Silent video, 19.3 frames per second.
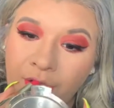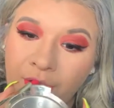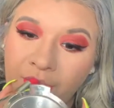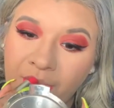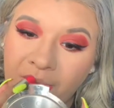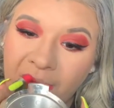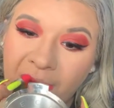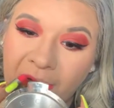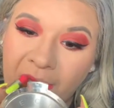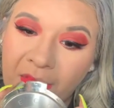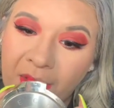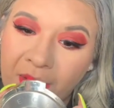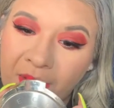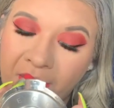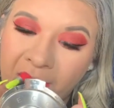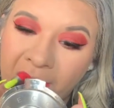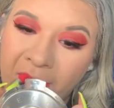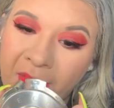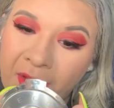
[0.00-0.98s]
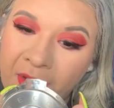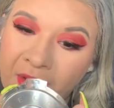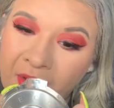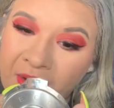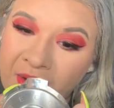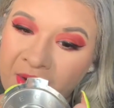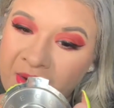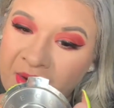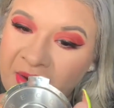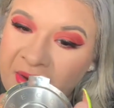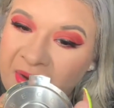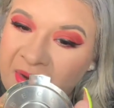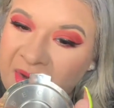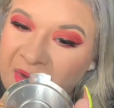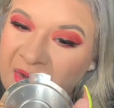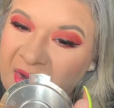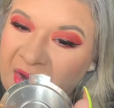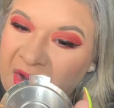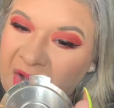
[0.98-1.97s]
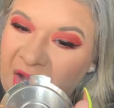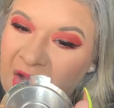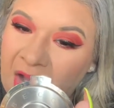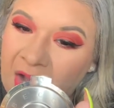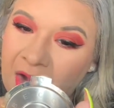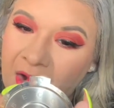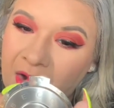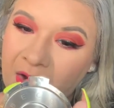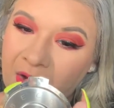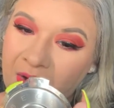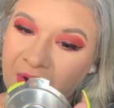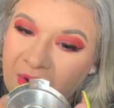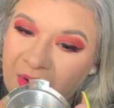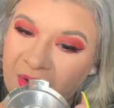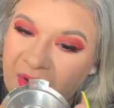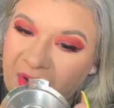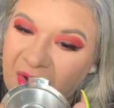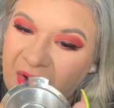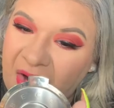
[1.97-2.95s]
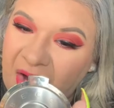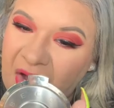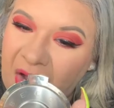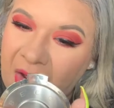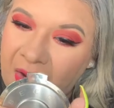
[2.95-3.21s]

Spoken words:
[no speech]